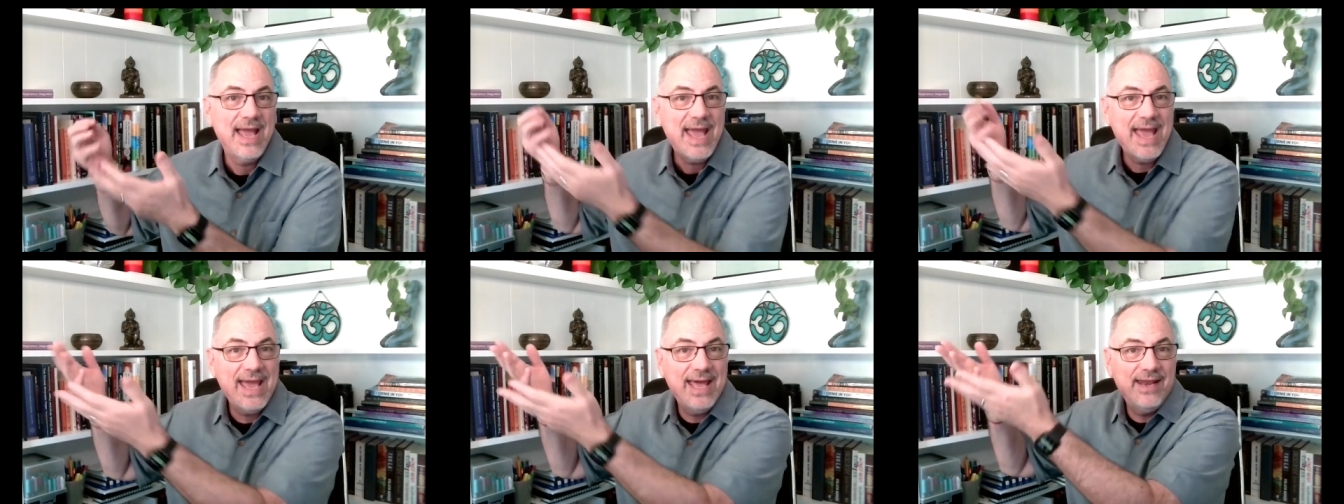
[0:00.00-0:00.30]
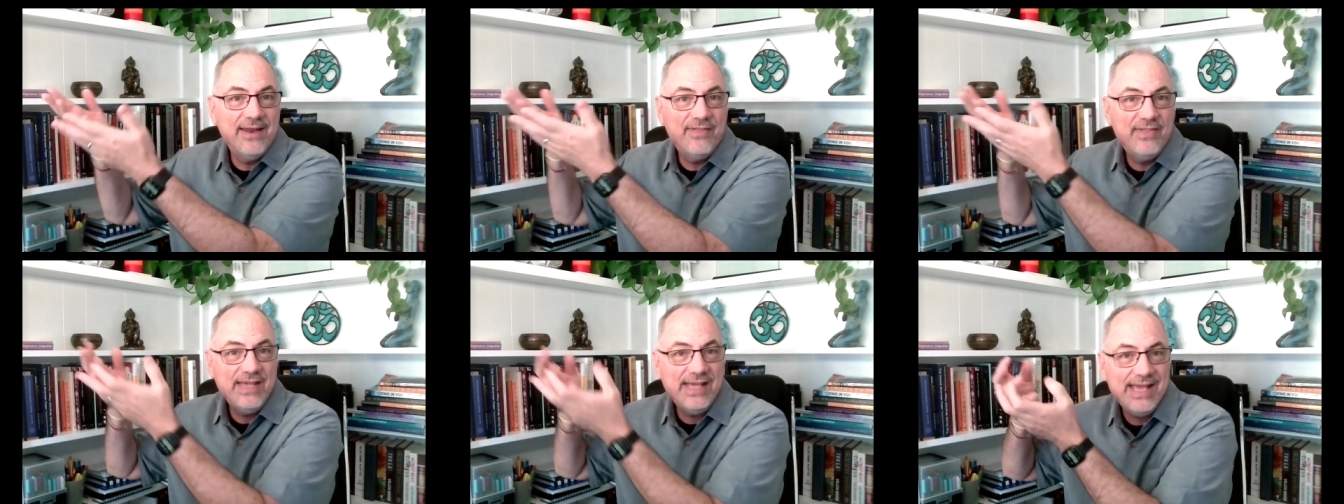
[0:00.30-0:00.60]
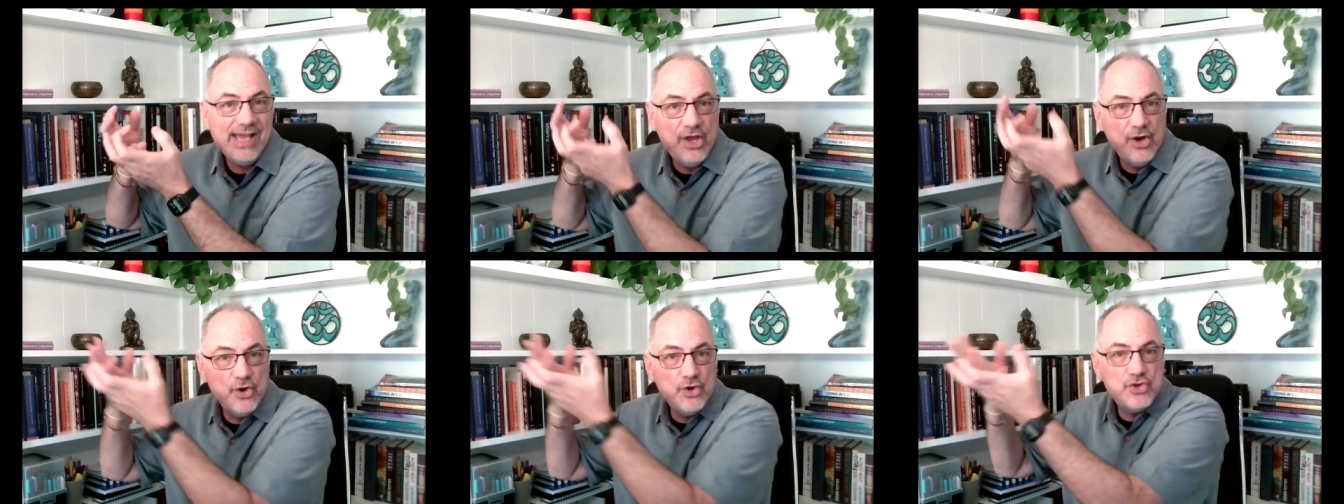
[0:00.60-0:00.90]
And
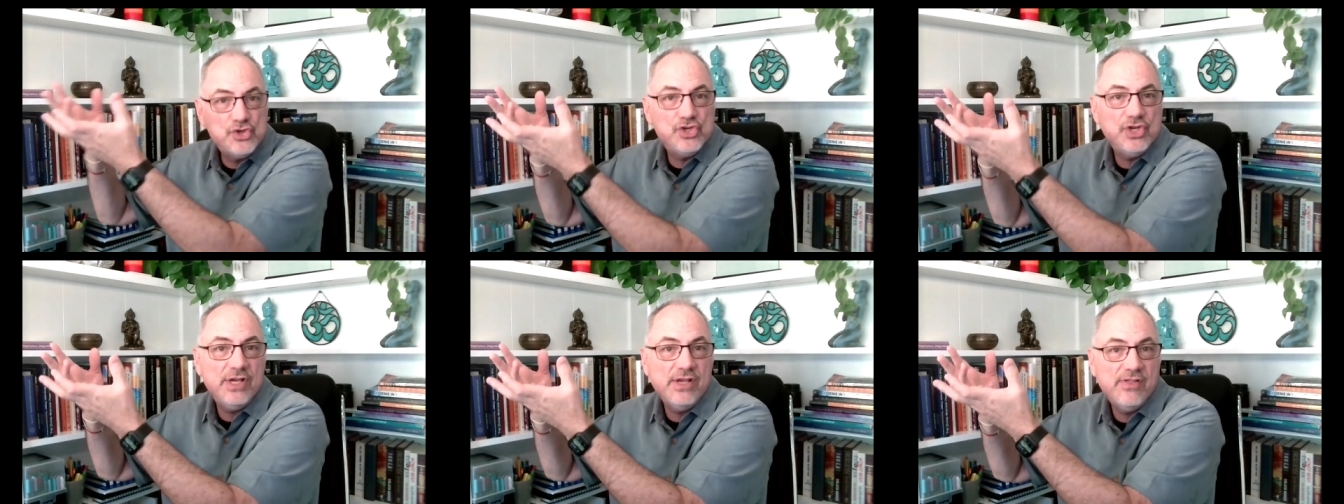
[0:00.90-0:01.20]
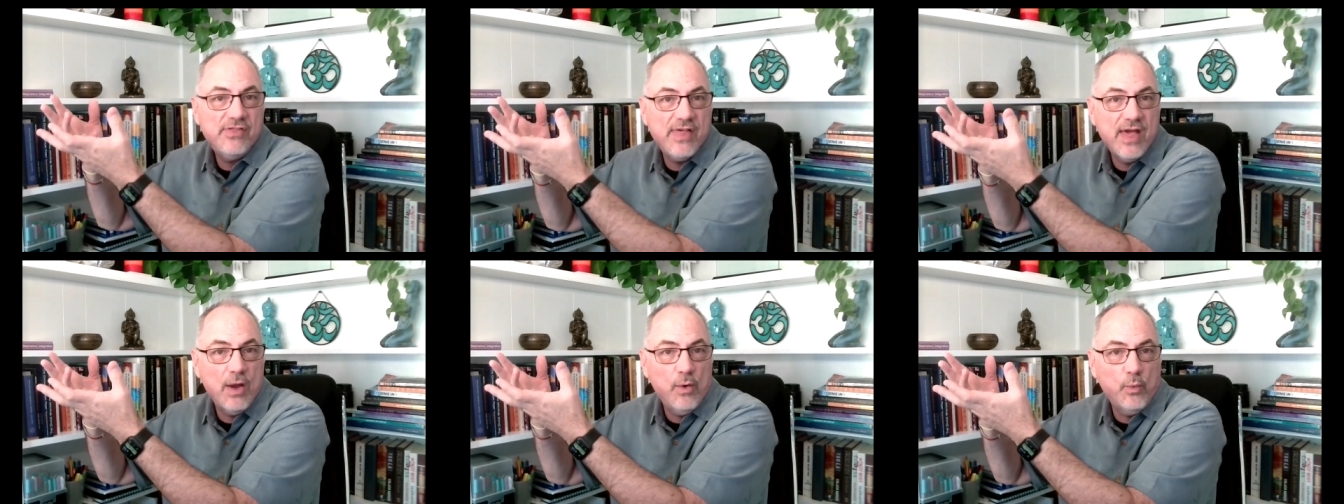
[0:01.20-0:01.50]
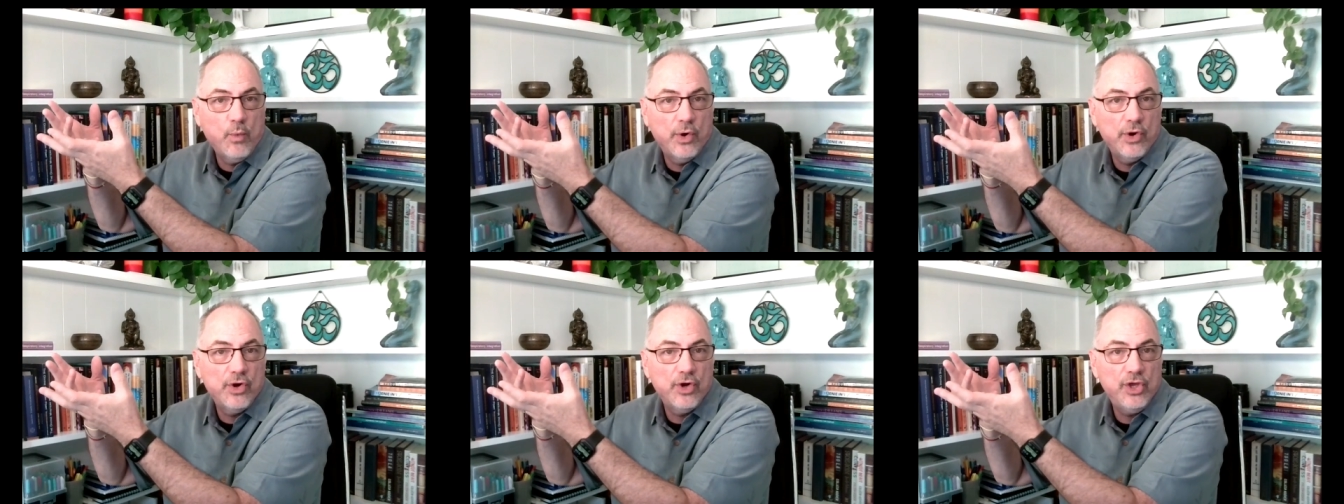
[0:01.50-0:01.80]
the energy
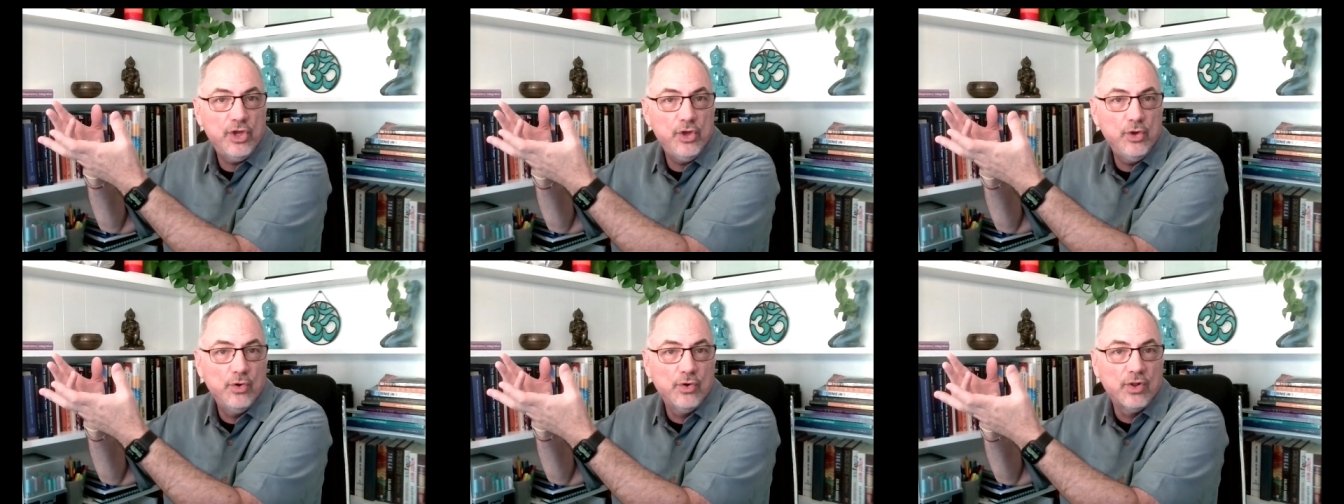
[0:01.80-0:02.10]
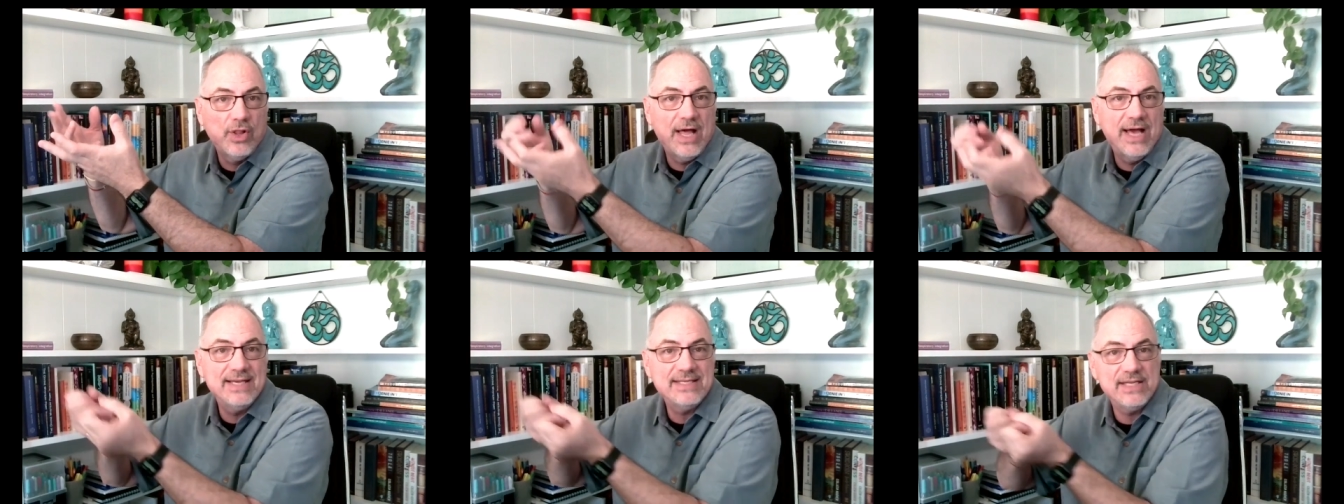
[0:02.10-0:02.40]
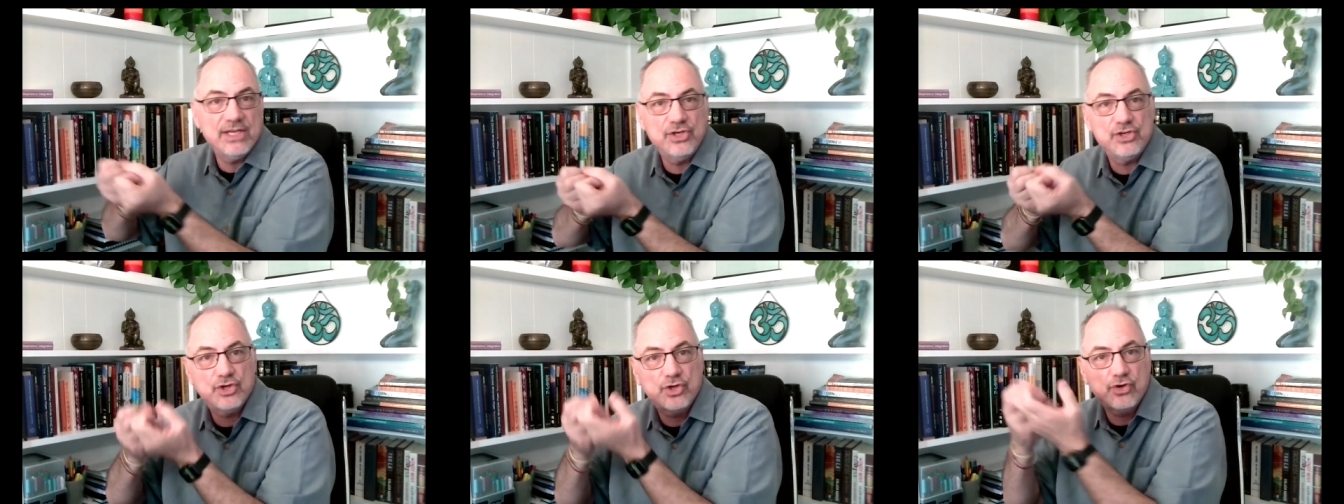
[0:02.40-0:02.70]
that we're
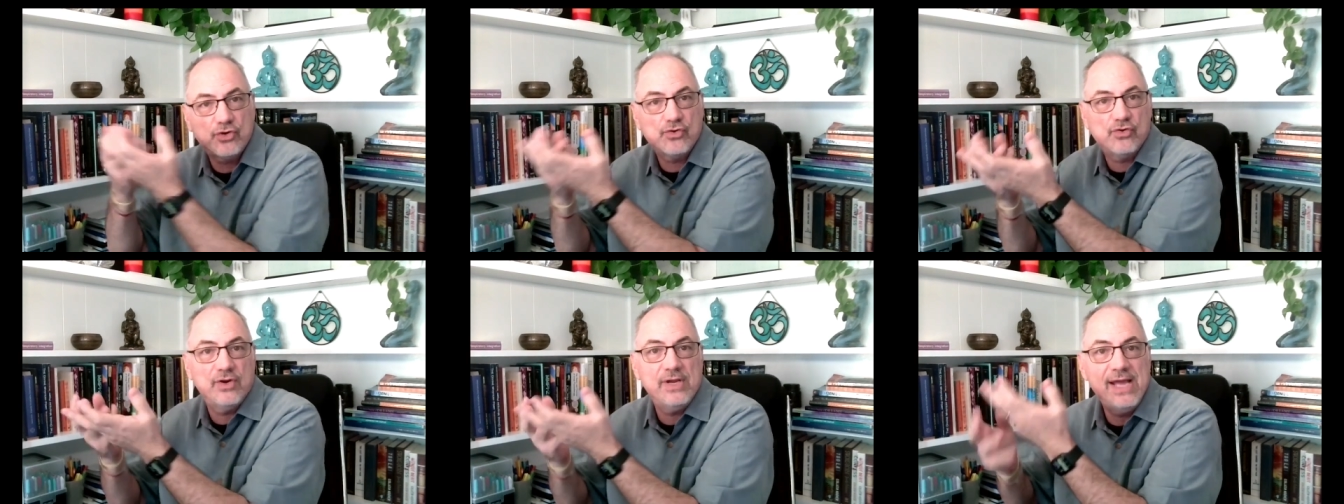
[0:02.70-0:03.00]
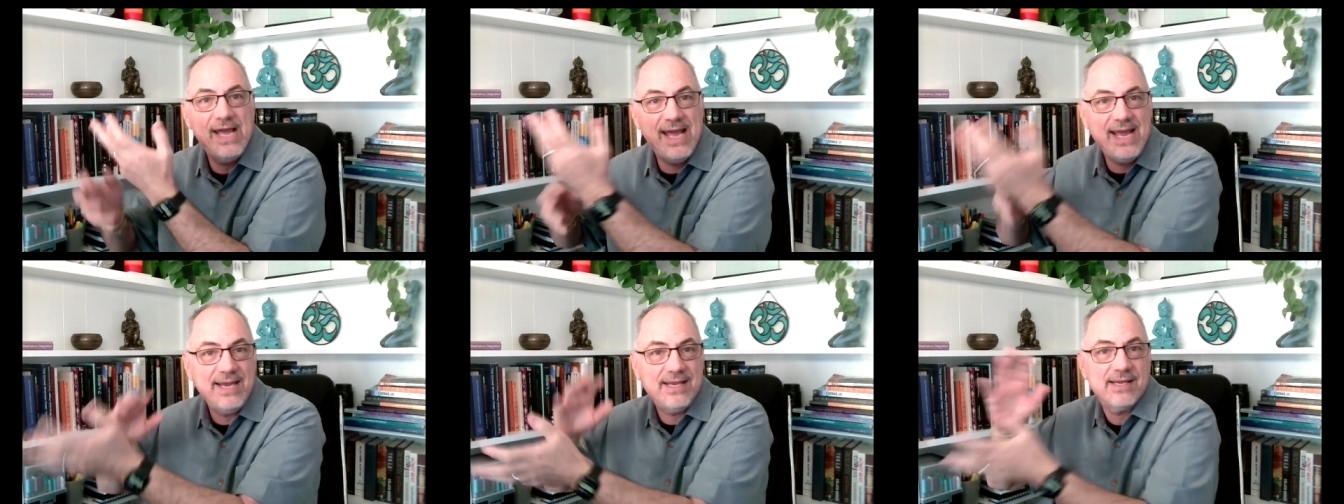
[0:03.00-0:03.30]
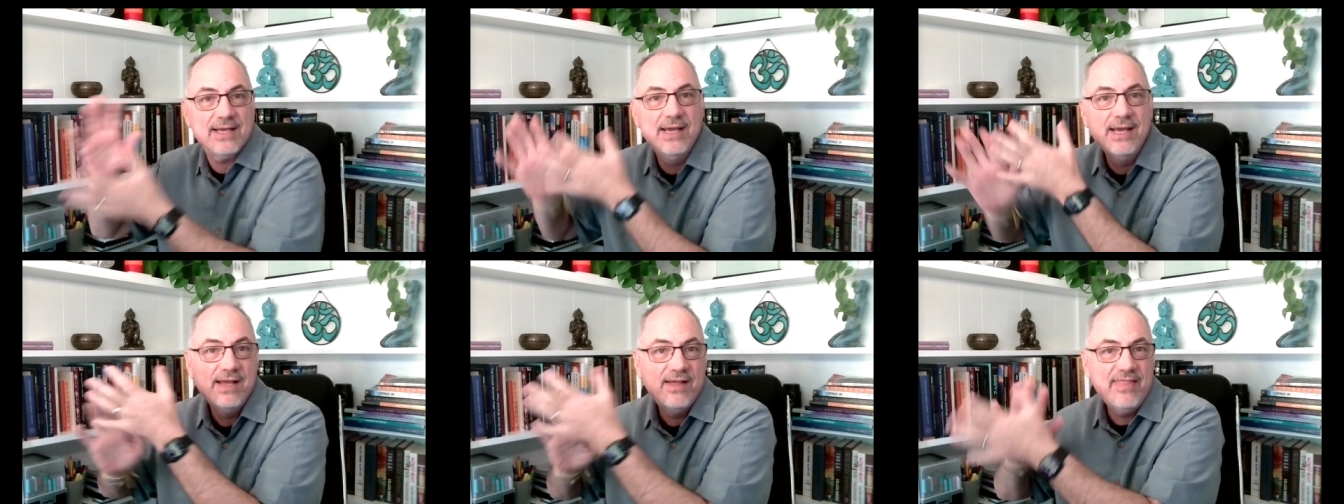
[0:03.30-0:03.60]
utilizing to create